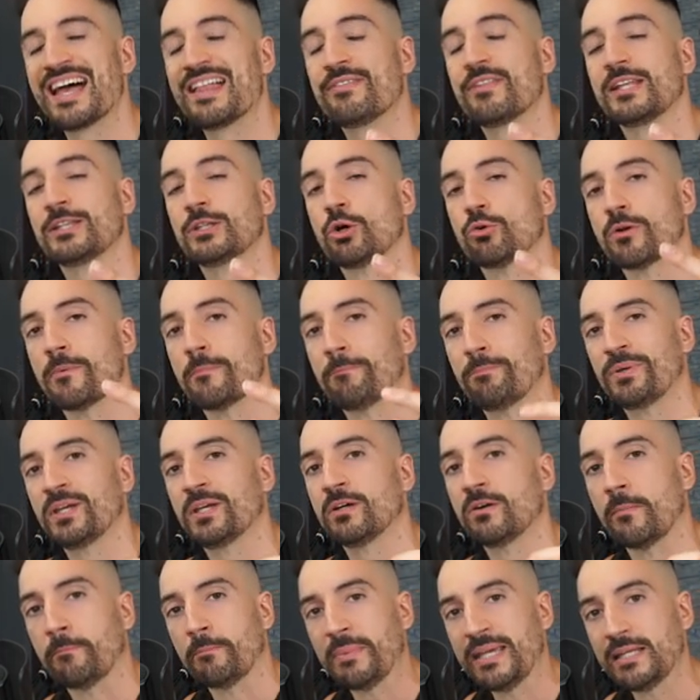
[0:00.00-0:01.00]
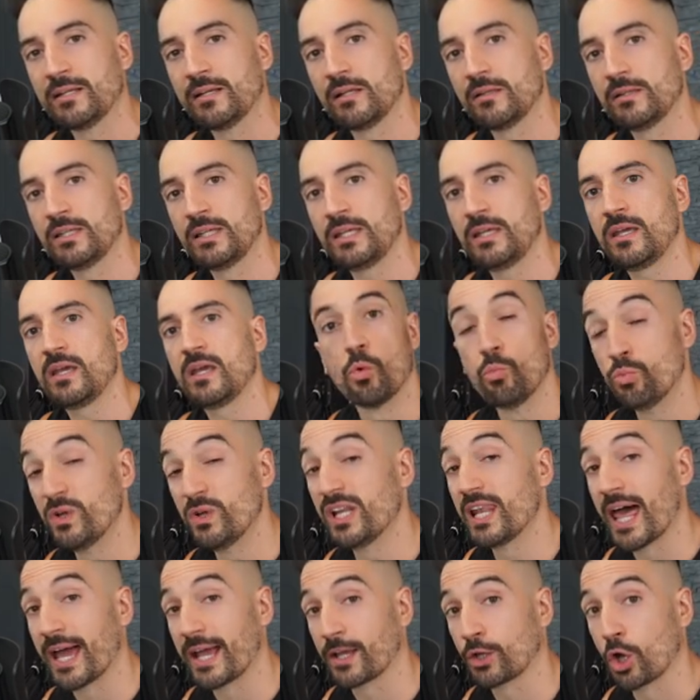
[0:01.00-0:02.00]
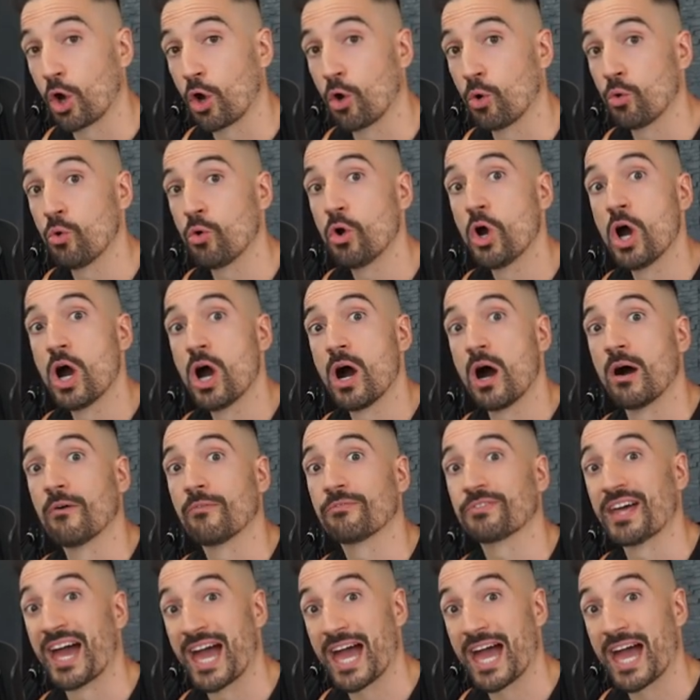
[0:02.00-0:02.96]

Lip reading: and they don't appear immediately, we let go of the